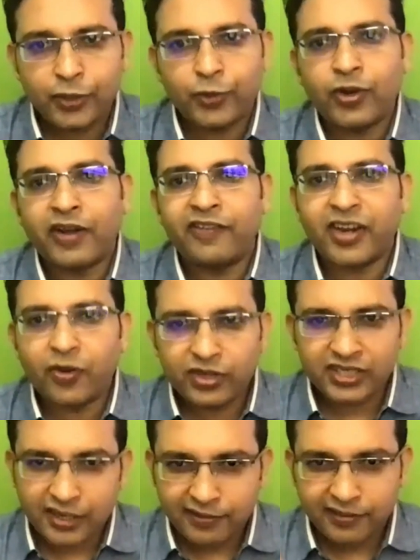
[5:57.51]
You have now
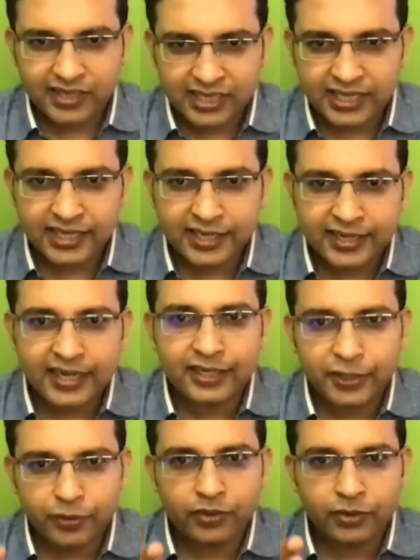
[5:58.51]
itself decided
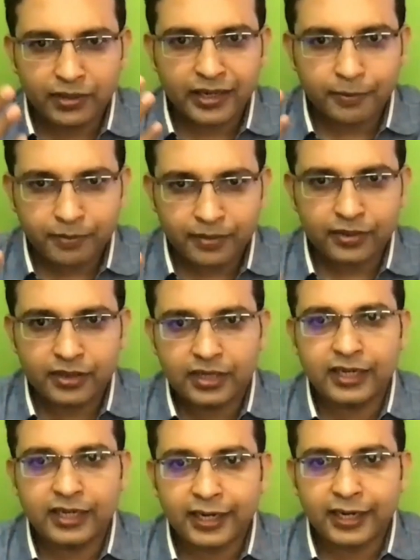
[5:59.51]
that you would become
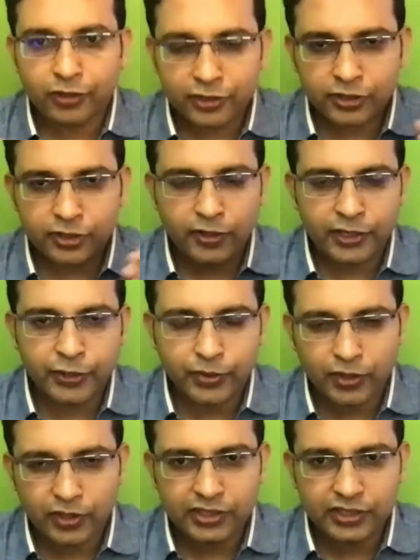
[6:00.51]
a cardiologist or a
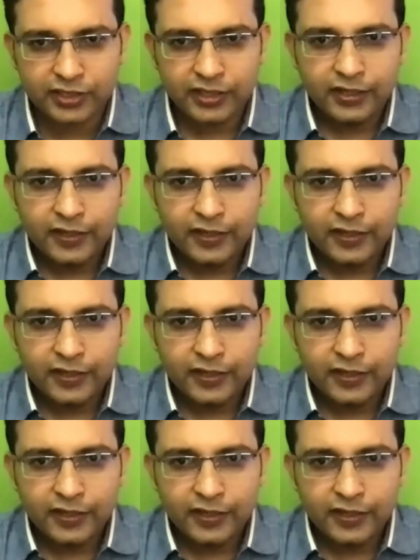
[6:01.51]
neurologist.